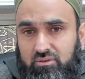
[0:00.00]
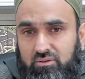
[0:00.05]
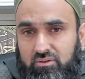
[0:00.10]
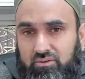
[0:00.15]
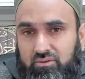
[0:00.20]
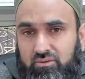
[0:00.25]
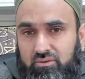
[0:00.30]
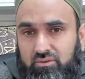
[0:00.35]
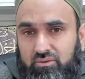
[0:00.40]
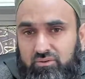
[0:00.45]

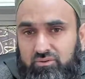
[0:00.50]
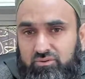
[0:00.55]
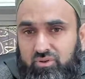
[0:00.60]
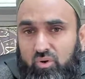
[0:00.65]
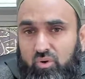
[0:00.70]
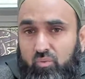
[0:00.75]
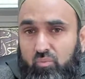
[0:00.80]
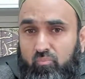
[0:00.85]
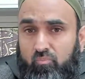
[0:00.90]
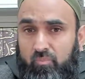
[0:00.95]

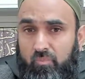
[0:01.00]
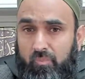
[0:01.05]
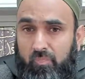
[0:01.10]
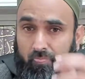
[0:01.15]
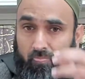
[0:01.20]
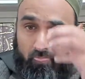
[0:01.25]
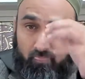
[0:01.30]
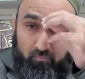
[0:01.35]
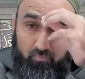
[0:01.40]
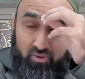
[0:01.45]
So,
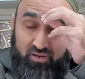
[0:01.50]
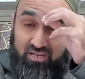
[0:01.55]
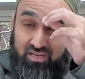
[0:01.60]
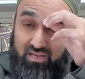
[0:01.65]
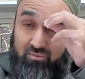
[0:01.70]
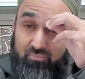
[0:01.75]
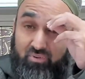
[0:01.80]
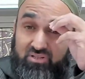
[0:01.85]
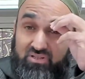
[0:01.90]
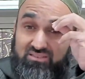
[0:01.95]
my dear
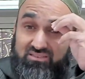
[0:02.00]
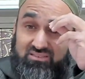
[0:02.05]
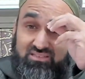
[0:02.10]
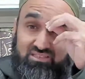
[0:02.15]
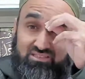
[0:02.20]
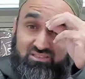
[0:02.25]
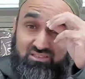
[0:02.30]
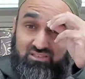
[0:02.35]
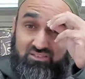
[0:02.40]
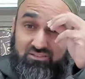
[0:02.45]
brothers and
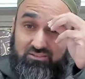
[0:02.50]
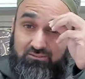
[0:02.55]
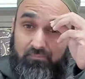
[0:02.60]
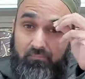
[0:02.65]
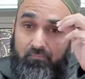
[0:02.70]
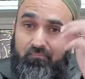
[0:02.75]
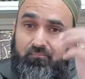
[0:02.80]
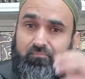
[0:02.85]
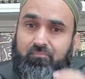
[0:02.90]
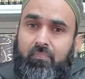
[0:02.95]
sisters,
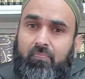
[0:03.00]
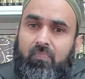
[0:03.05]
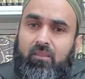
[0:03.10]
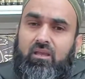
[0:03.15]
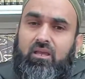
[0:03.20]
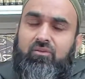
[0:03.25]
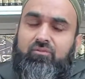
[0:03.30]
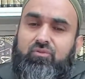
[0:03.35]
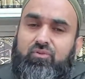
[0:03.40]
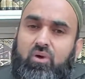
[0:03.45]

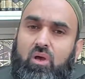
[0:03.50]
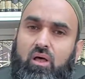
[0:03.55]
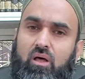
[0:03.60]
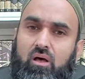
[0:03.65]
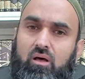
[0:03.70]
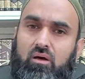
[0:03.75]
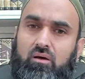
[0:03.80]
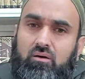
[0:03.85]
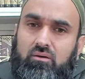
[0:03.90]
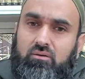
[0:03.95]
if you are
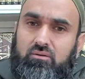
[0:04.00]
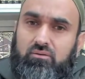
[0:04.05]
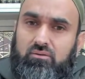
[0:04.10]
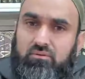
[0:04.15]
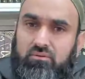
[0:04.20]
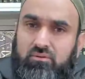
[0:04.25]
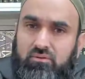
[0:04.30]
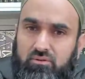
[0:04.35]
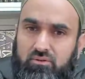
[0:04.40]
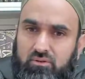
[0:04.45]

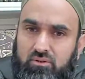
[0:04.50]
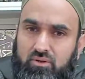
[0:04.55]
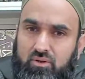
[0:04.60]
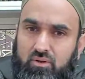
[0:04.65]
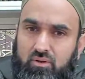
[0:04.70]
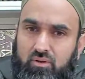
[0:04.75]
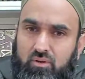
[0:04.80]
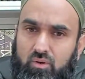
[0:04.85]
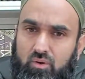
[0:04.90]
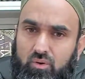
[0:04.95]

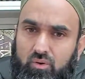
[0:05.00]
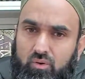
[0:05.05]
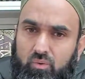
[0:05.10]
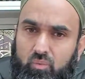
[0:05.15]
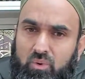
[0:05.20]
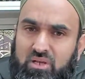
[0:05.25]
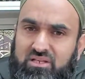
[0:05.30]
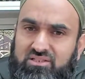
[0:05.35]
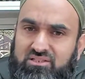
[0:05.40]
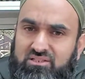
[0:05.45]

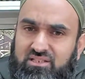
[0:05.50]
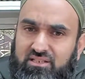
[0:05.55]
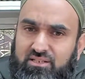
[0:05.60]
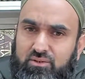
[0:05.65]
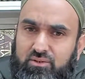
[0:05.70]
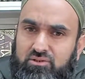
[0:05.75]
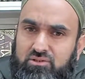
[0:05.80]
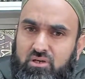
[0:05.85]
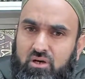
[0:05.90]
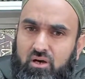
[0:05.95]
wasting your
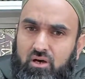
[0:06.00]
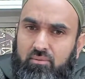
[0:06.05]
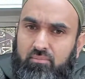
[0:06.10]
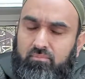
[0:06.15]
time